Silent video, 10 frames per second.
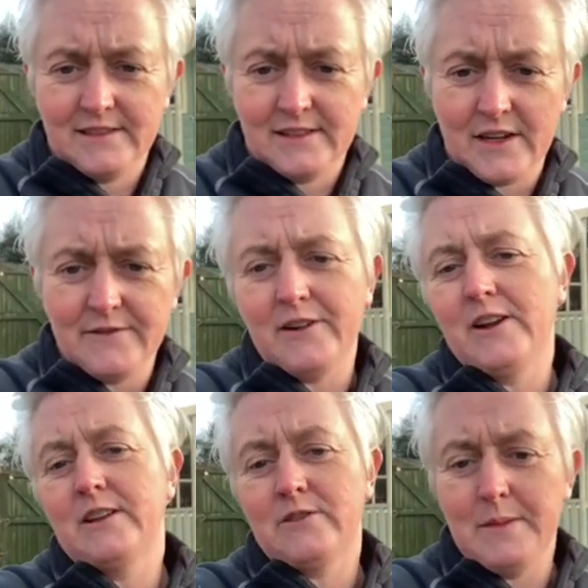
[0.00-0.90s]
Go and
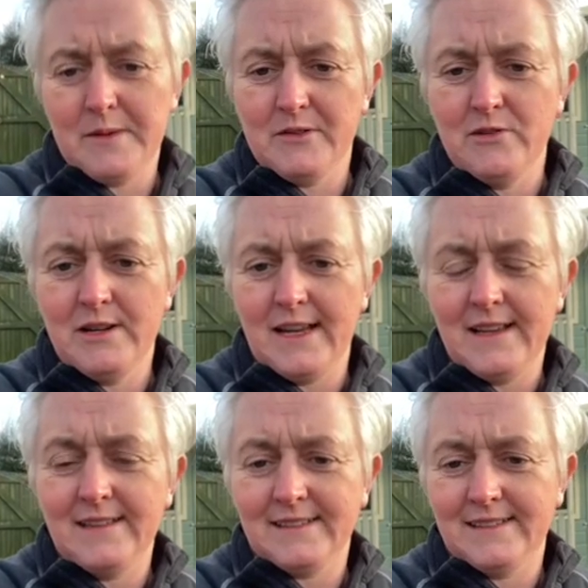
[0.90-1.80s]
find the creeper
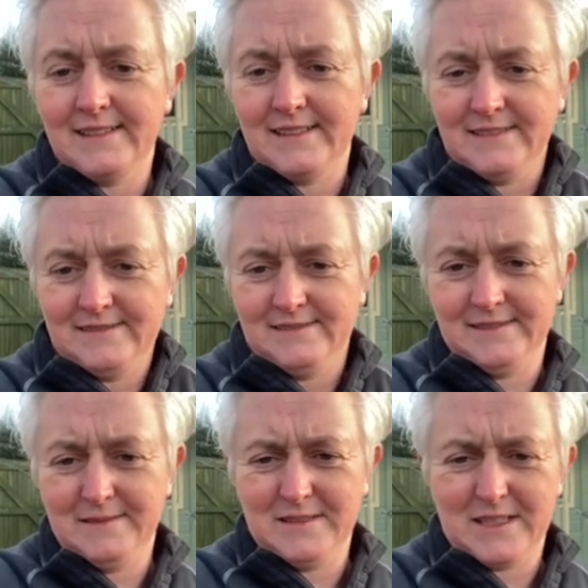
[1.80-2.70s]
crawlies.
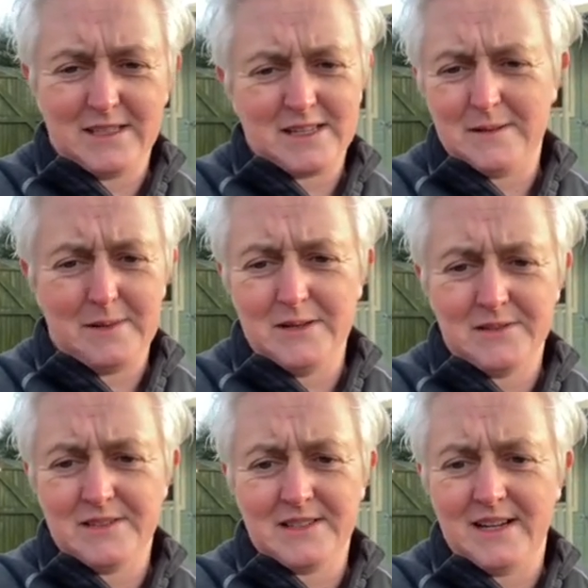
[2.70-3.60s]
There's going to be
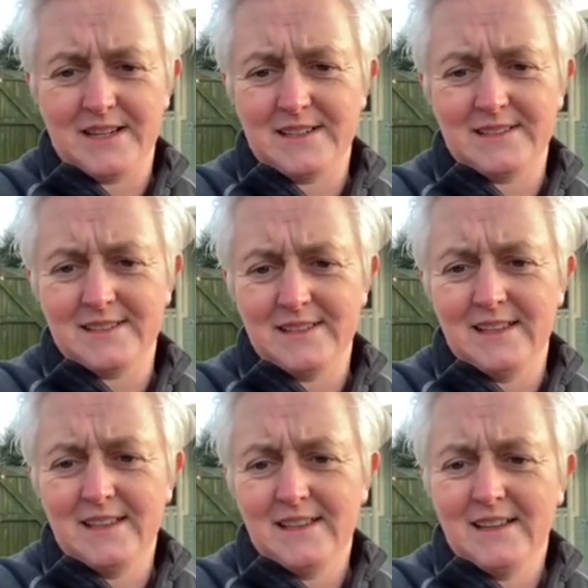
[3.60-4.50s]
lots of slugs.
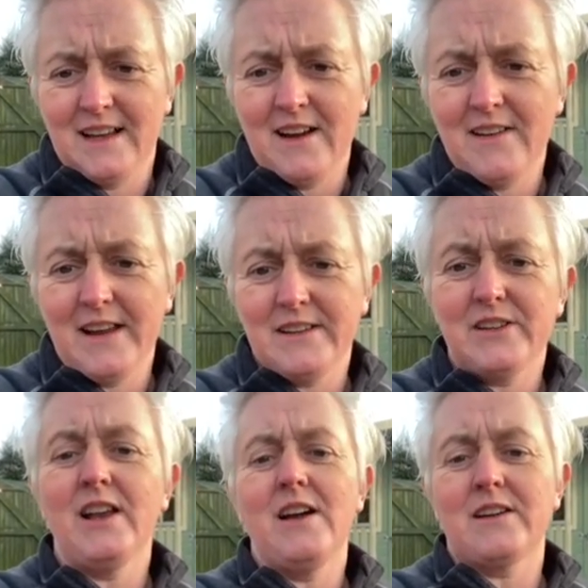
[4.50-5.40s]
Alright,
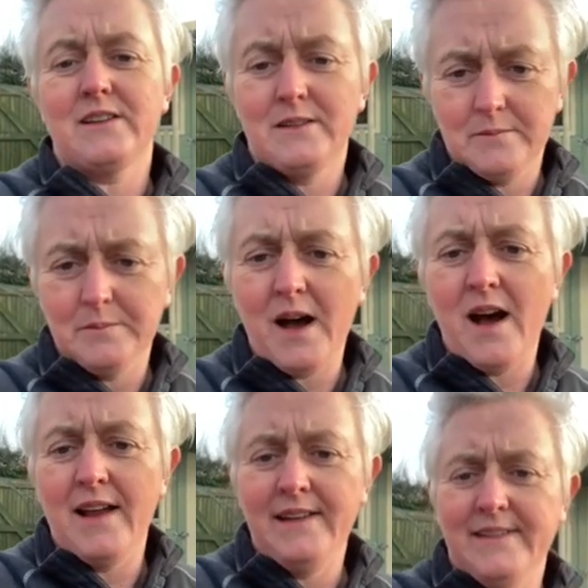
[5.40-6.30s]
good luck. Bye.